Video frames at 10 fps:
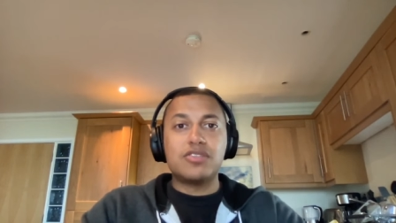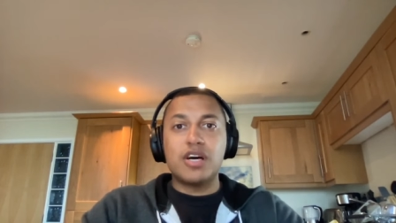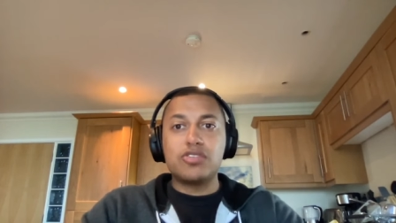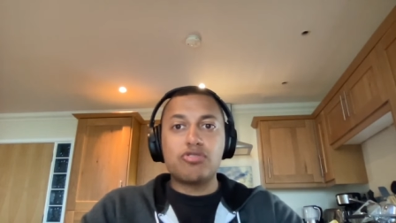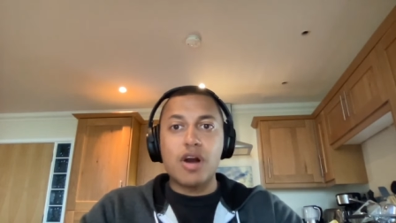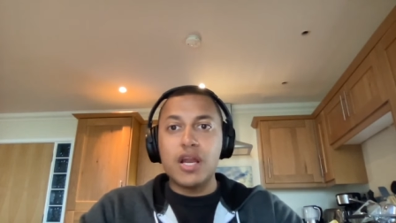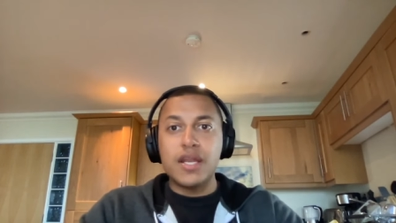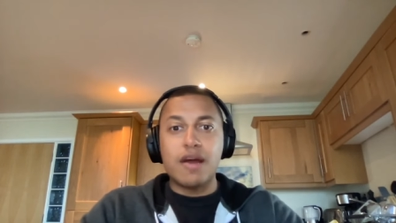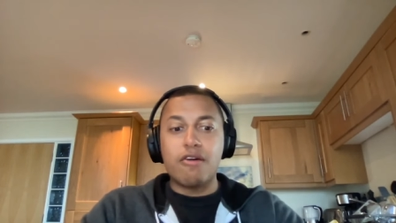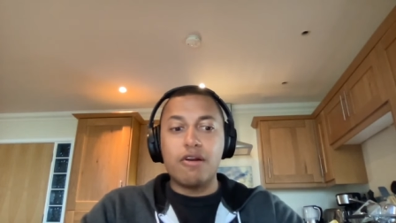I, trial and
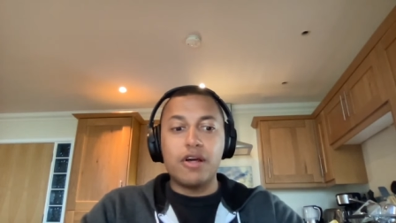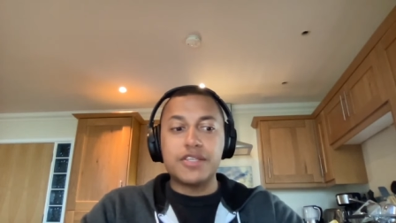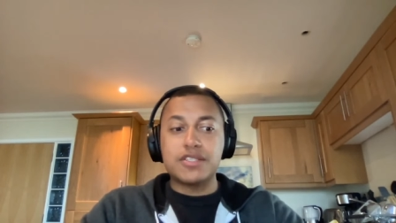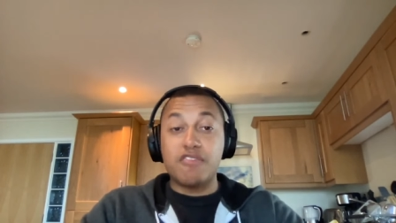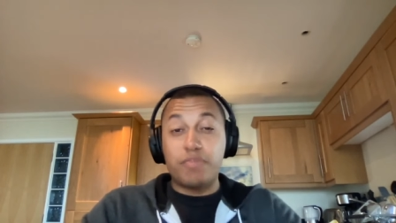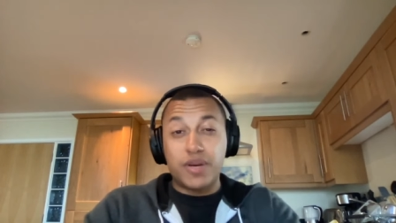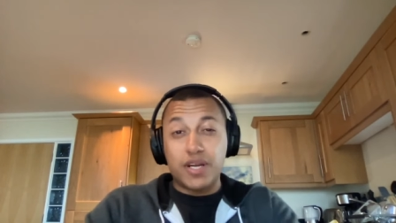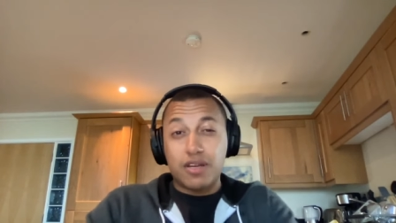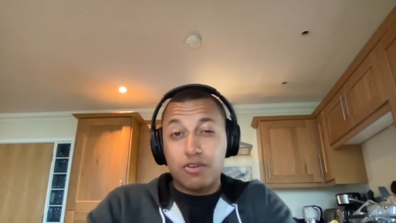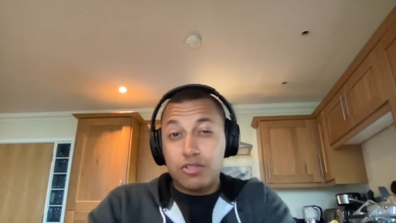error a lot of stuff, but it
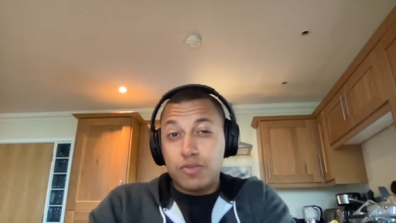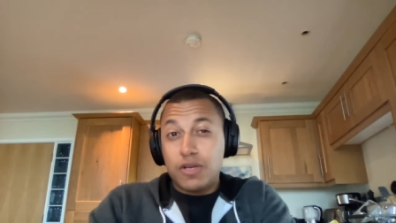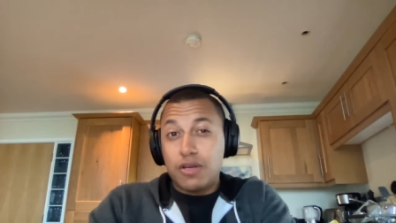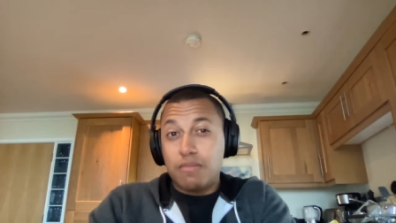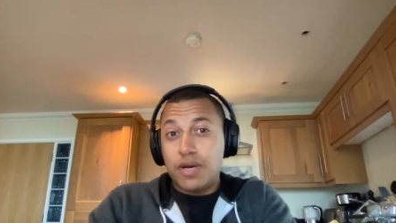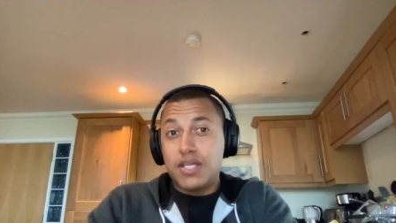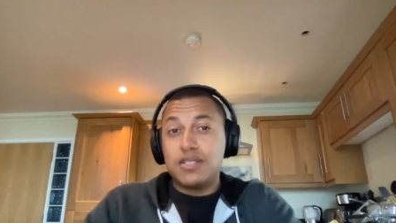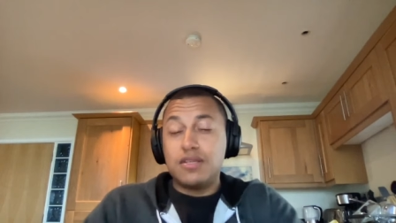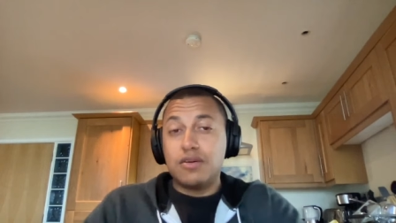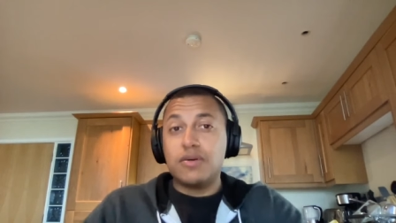cost me a lot of money still,